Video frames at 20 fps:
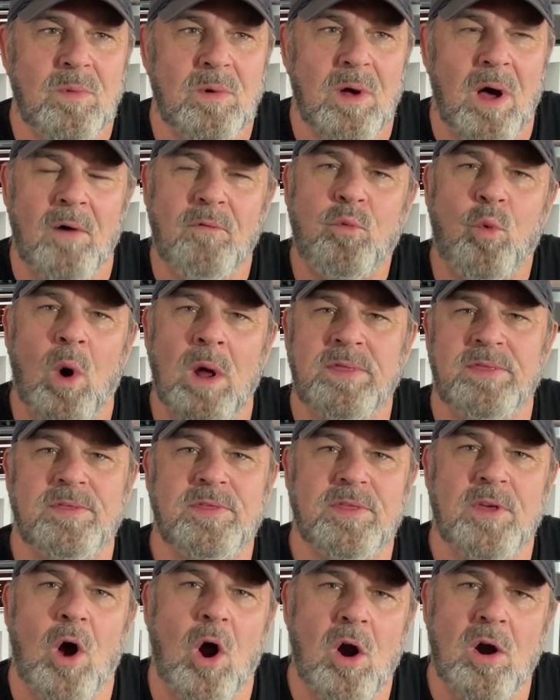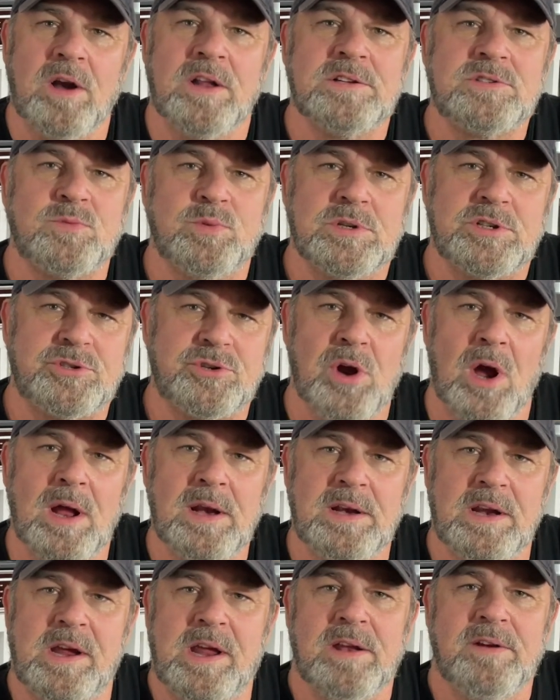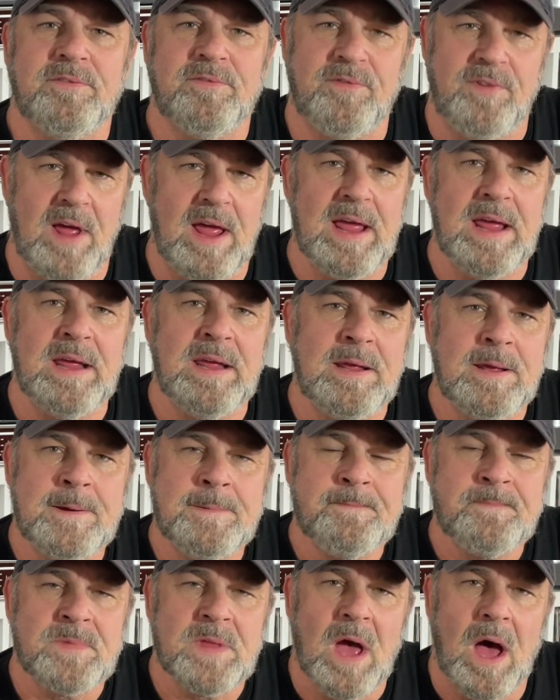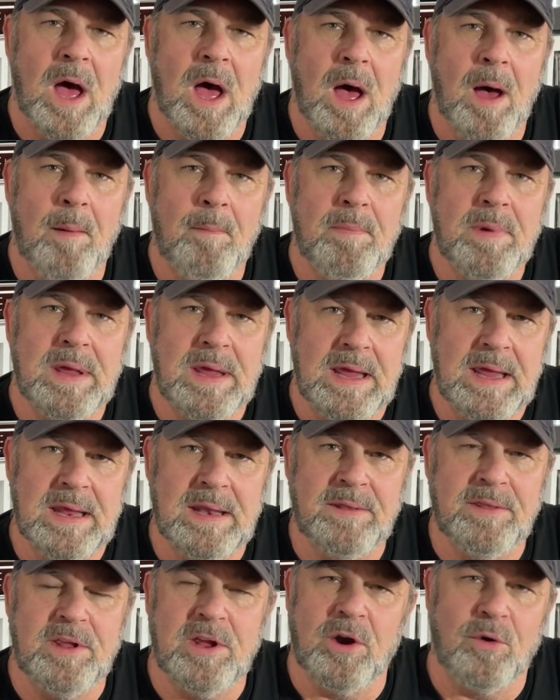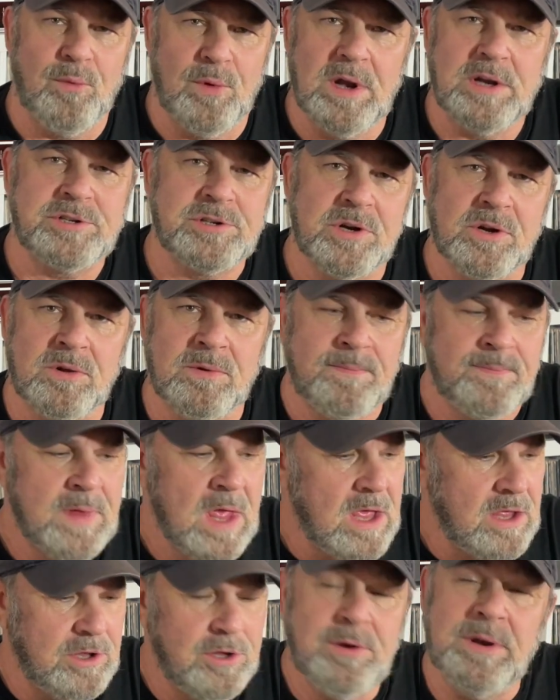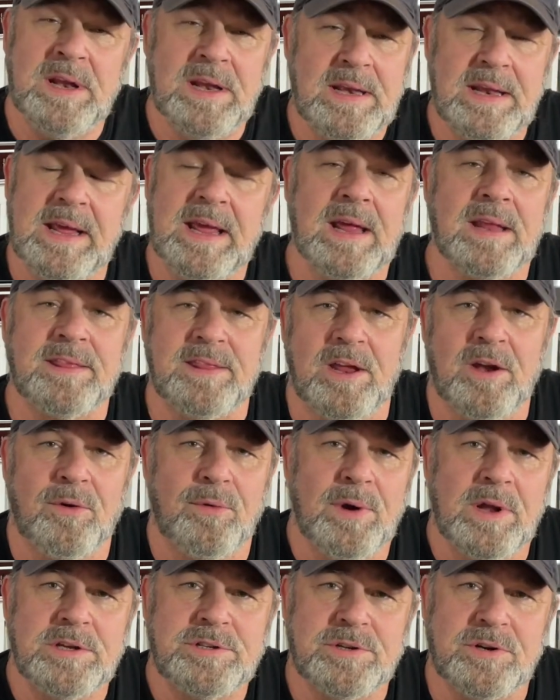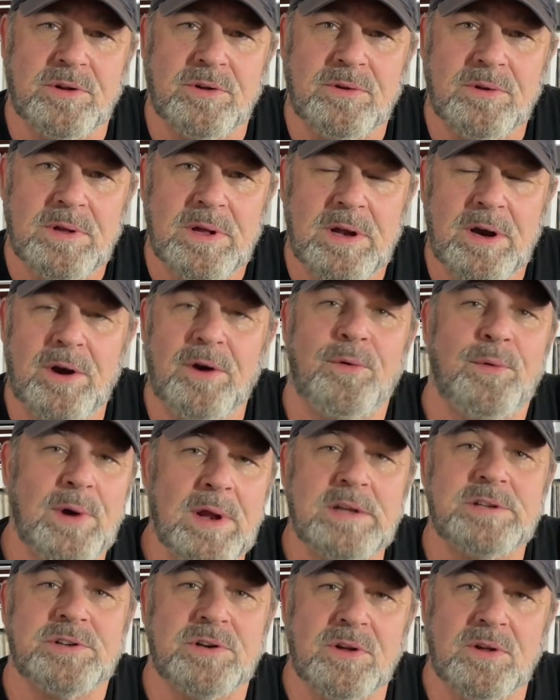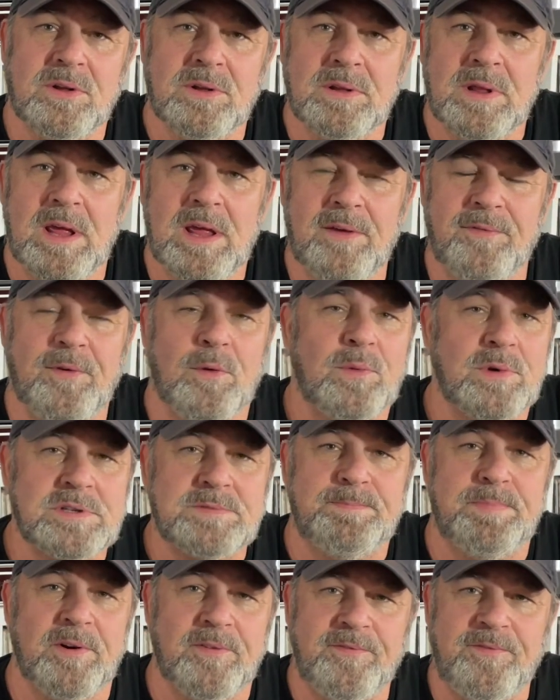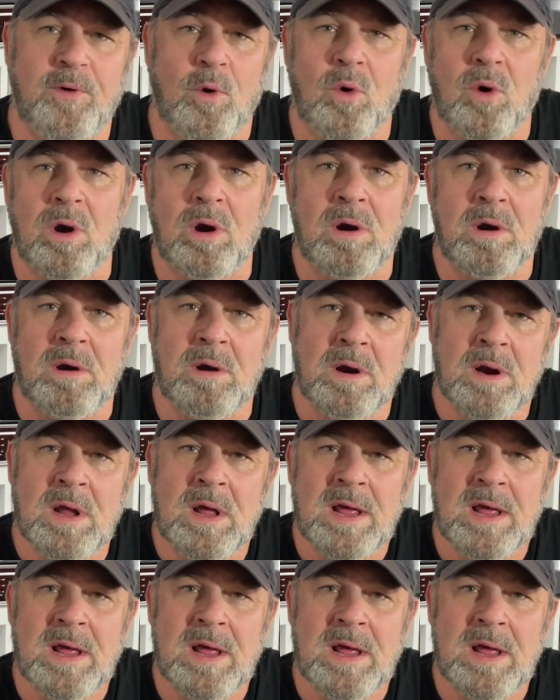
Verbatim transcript: of what the artist was trying to convey um, in the original, you need to get the original. An original, if it was before